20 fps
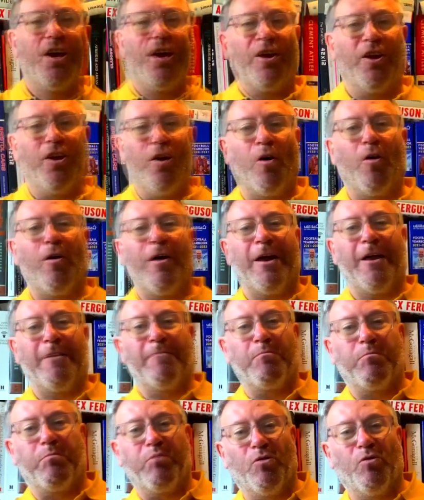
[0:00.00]
not
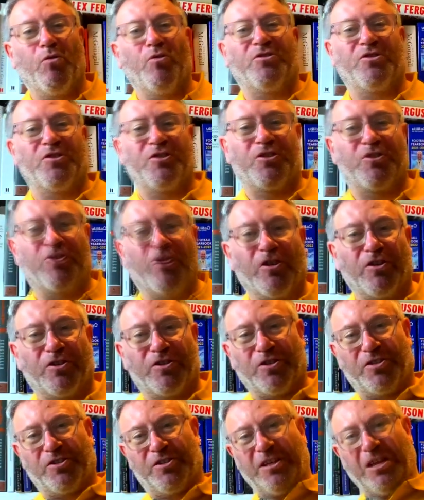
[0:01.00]
impose
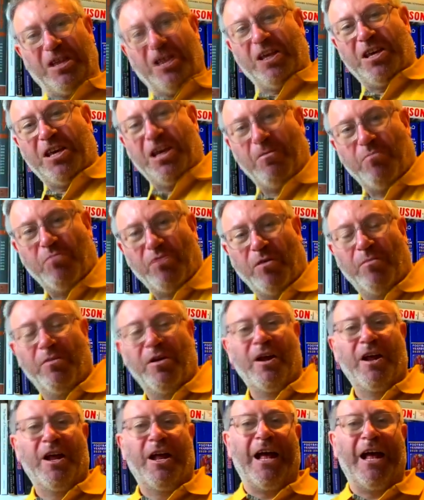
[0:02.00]
structures to keep them